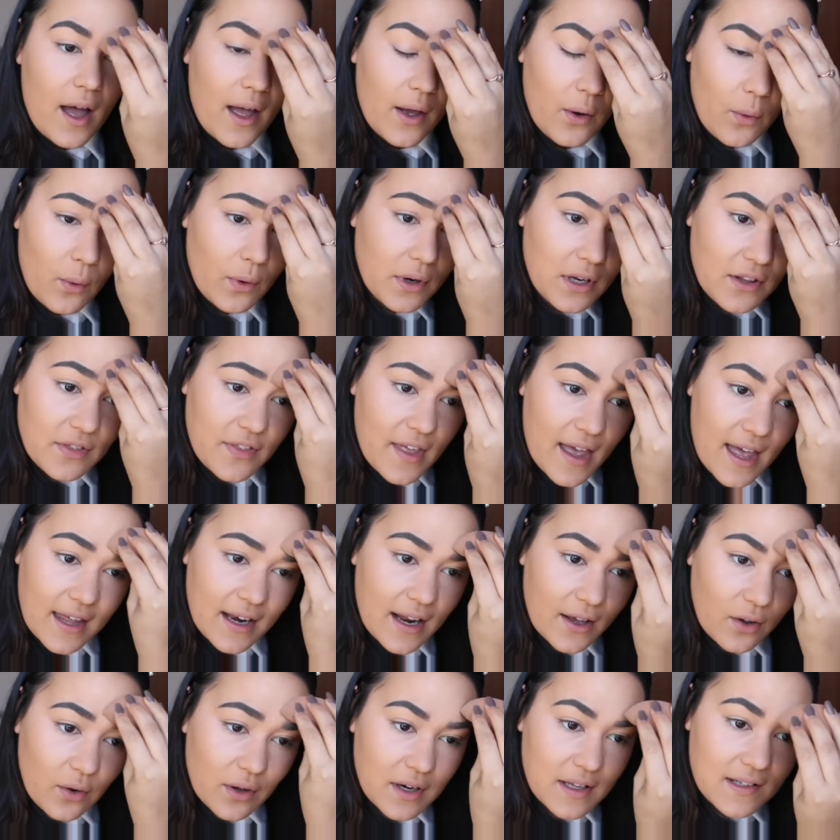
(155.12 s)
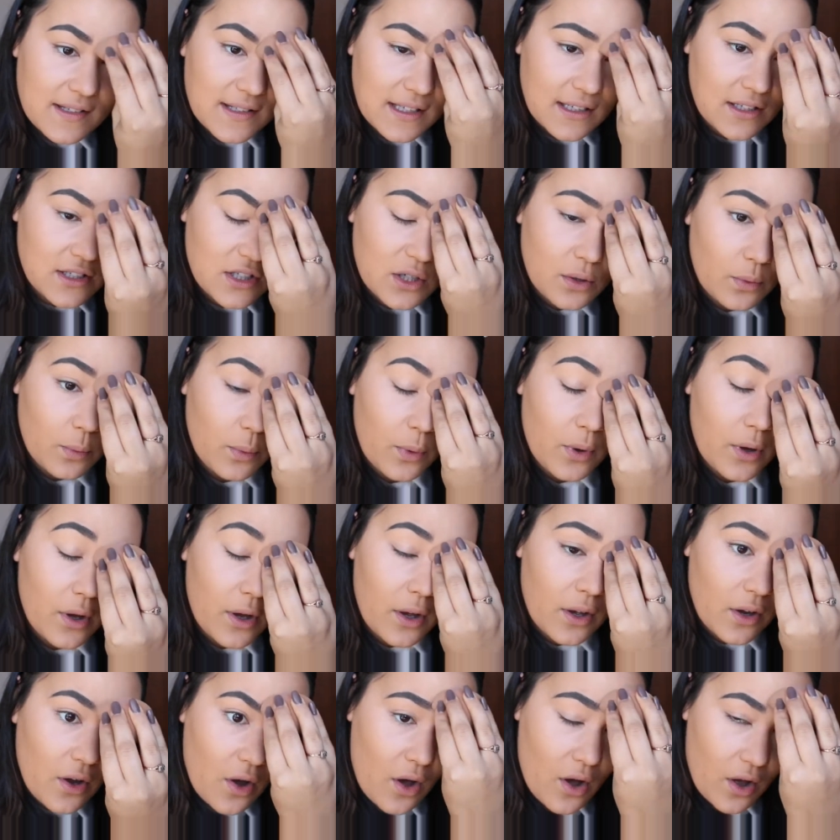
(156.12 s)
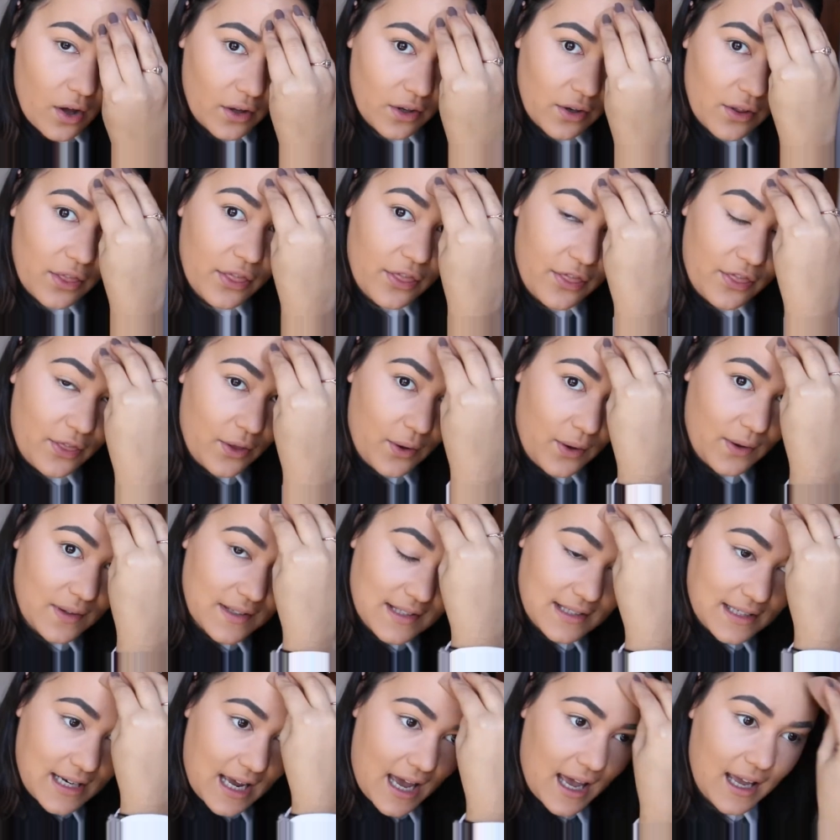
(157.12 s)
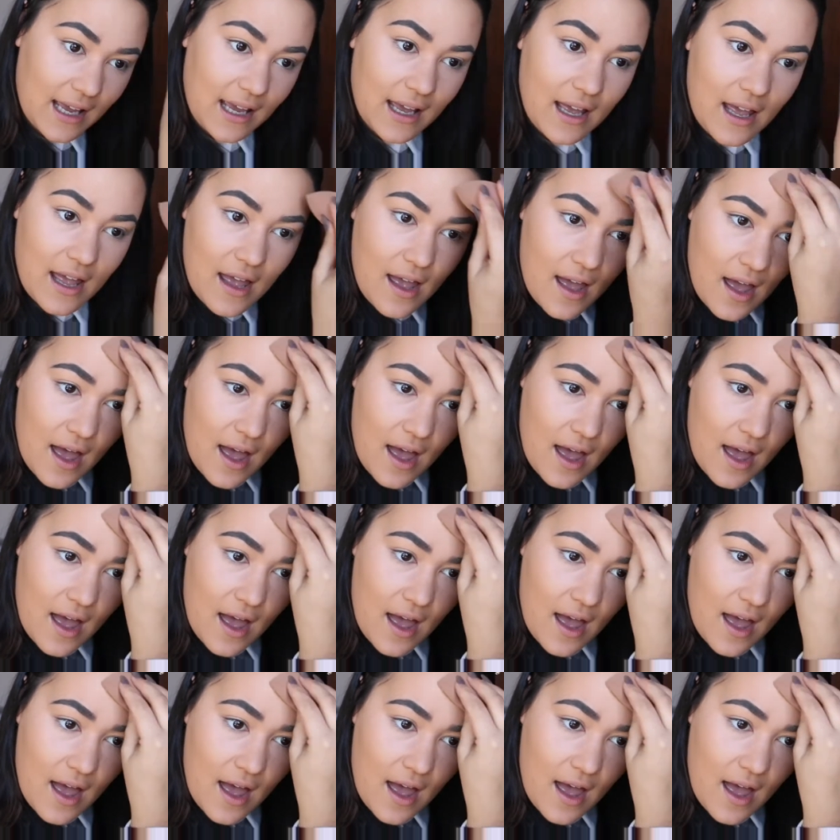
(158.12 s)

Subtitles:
I ordered that and I got it sent to work on Thursday.